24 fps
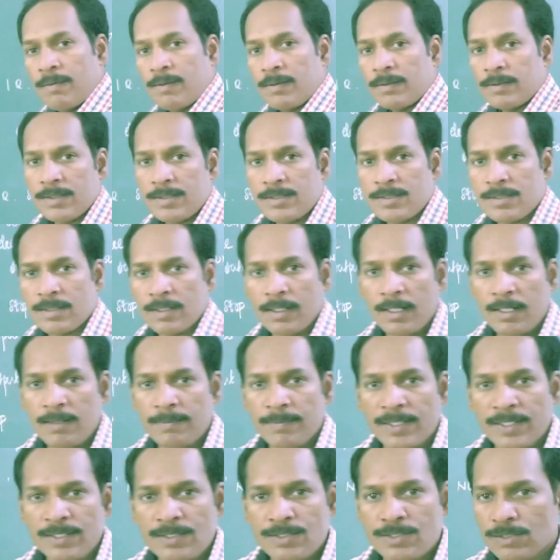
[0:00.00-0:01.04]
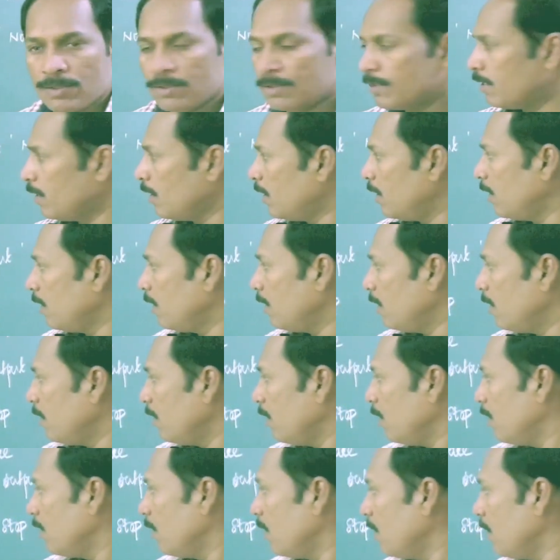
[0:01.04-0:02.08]
this elements
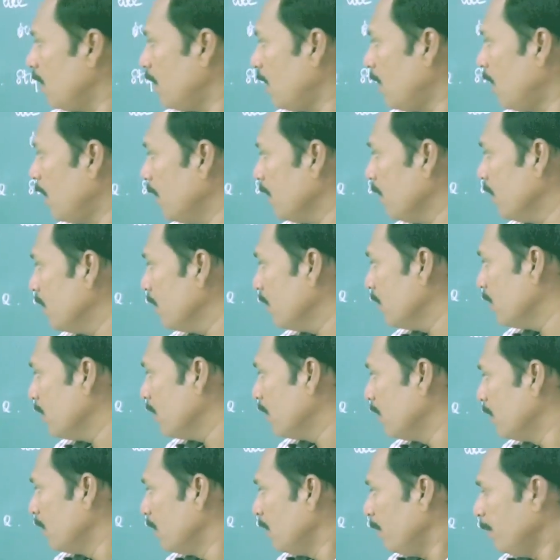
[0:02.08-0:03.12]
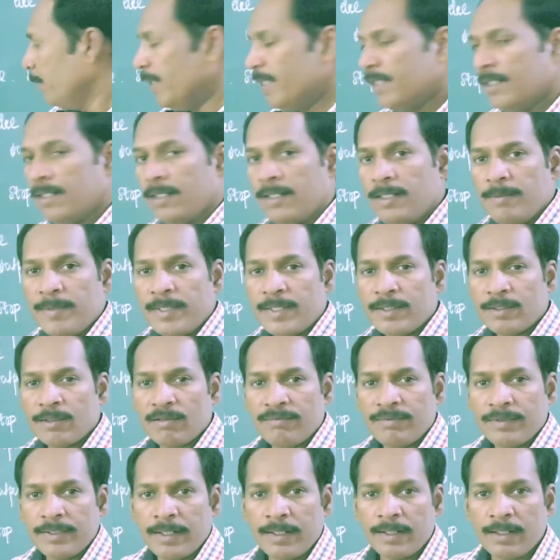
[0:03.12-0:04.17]
and the middle element
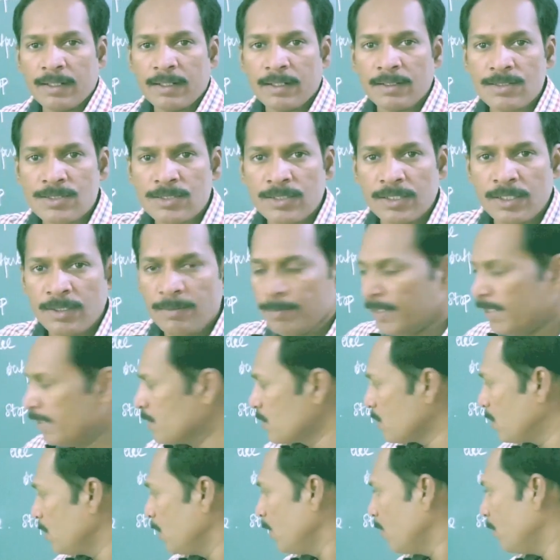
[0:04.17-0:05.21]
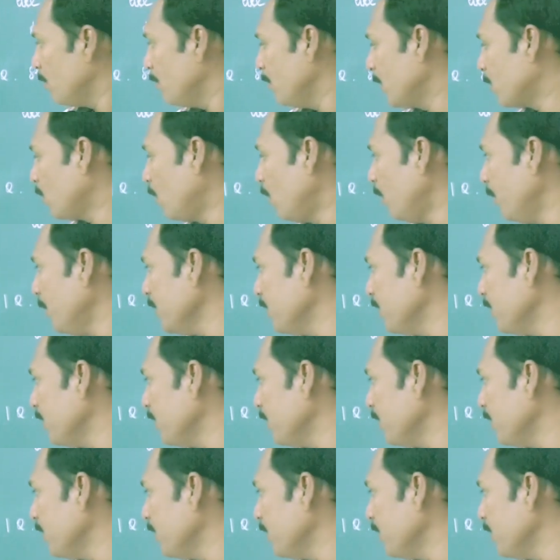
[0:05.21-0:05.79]
of an array are same means we copy